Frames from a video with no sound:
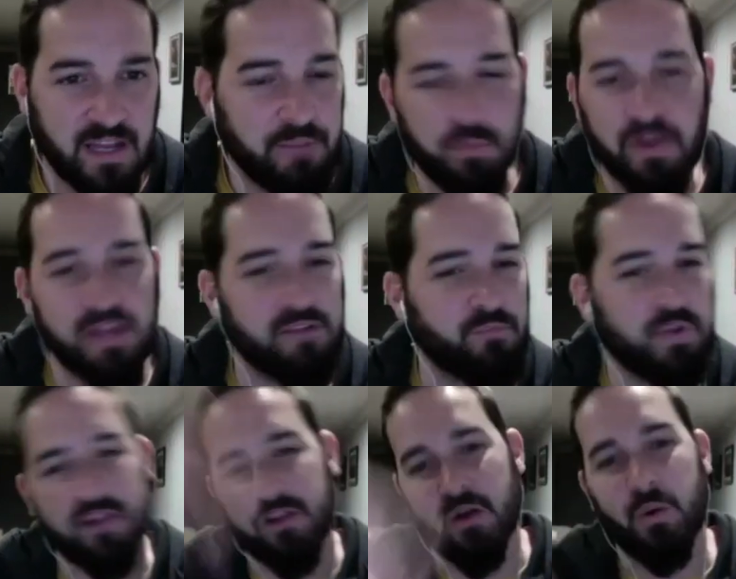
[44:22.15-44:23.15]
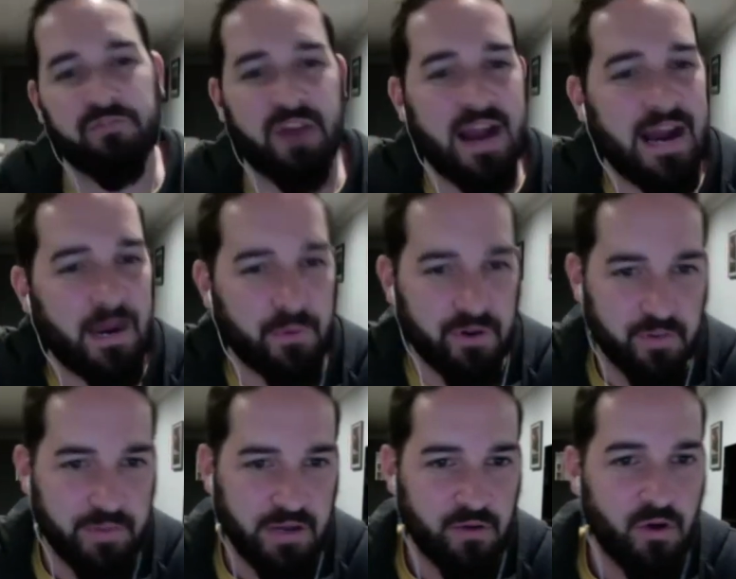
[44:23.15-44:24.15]
I mean, we can go on for hours
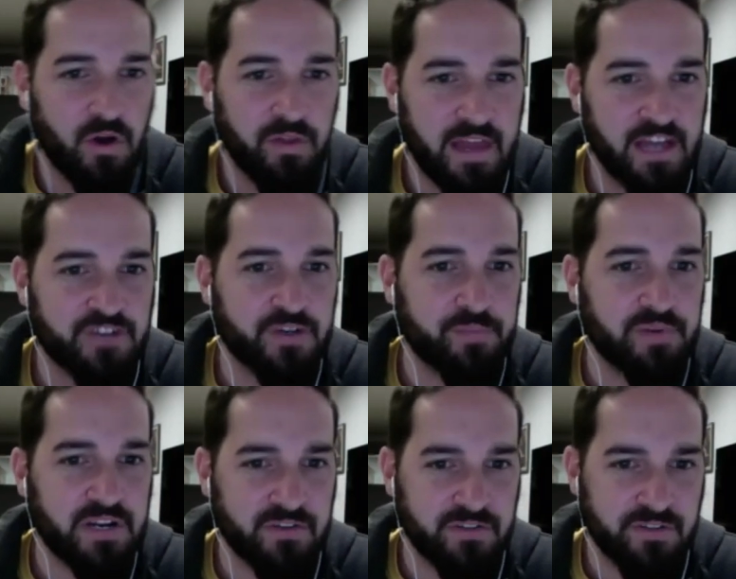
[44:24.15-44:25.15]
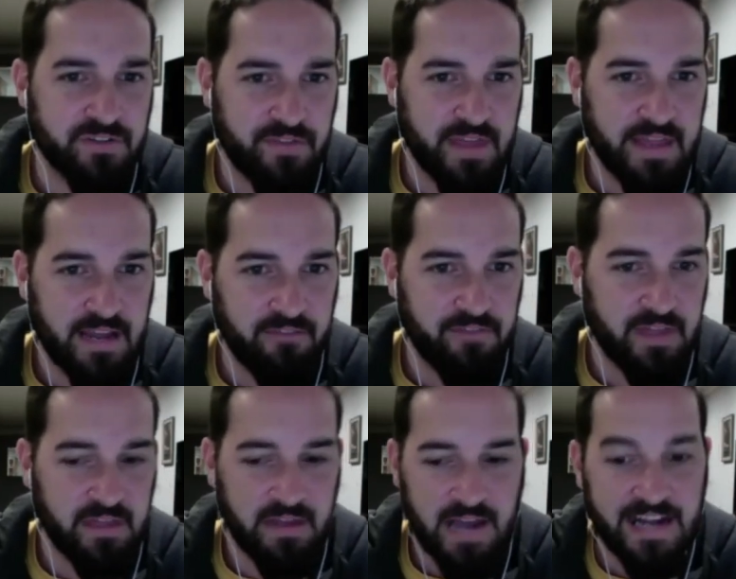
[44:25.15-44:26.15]
about all the extra pressures that they have
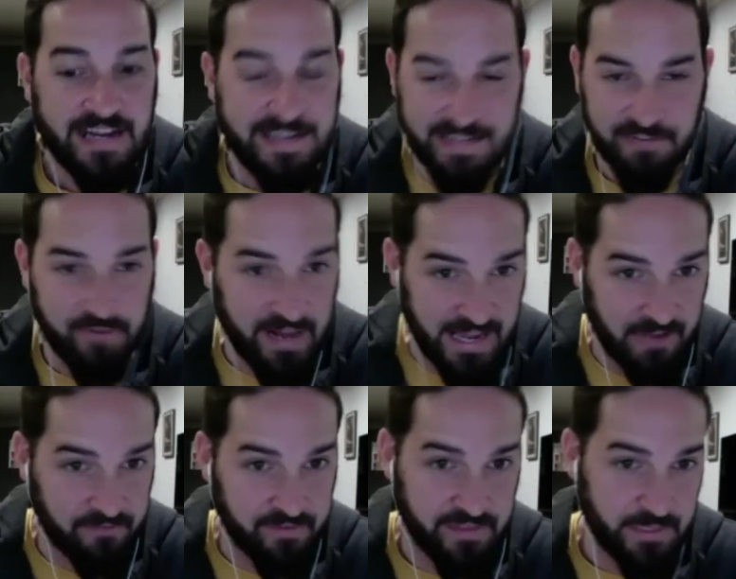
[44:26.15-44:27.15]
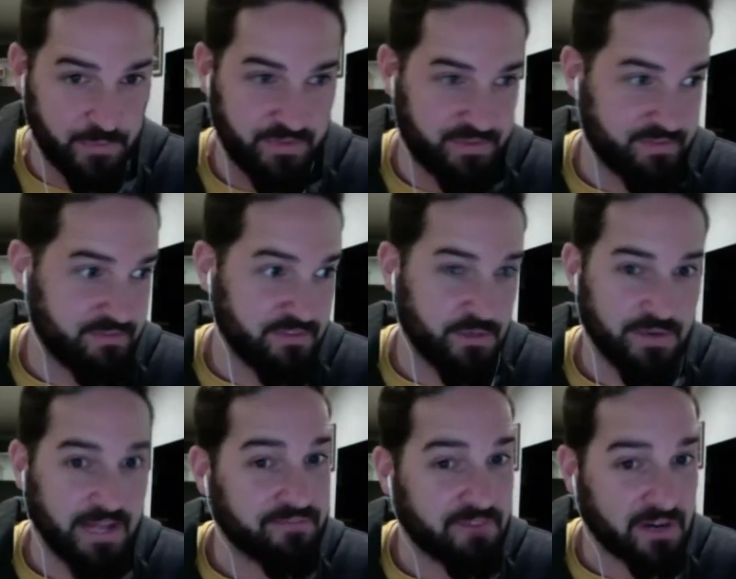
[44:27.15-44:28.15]
that I didn't even have. And that was,
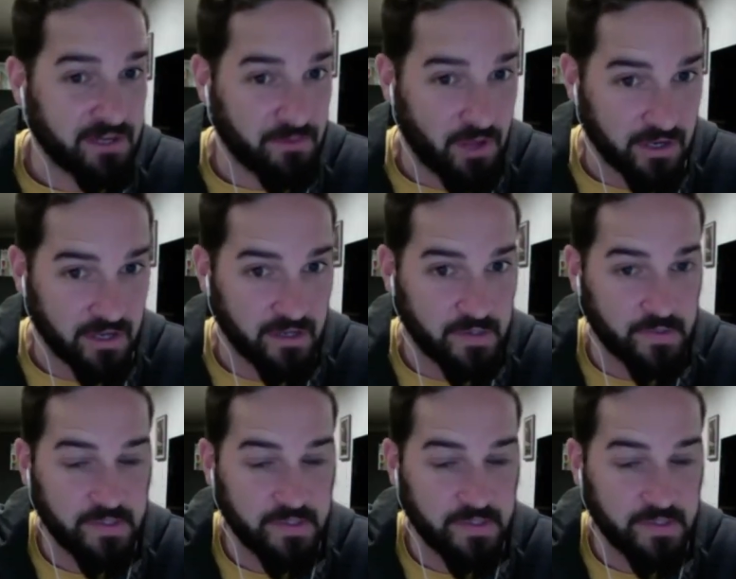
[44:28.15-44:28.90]
not very long ago.